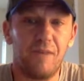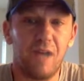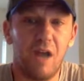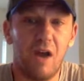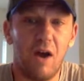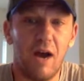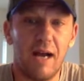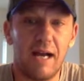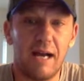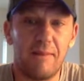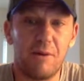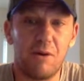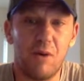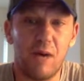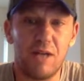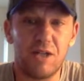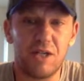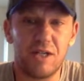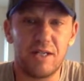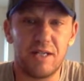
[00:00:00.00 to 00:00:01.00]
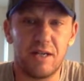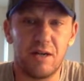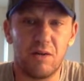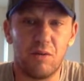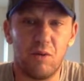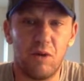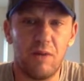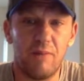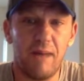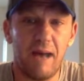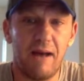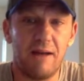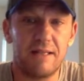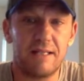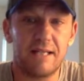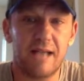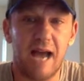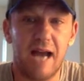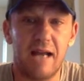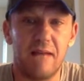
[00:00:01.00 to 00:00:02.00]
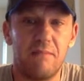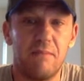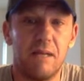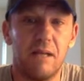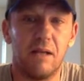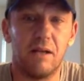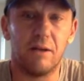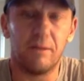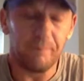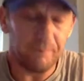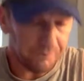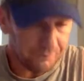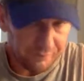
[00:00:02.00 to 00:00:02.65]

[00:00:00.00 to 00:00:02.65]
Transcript: All right, a couple questions here. What about Scotty Miller?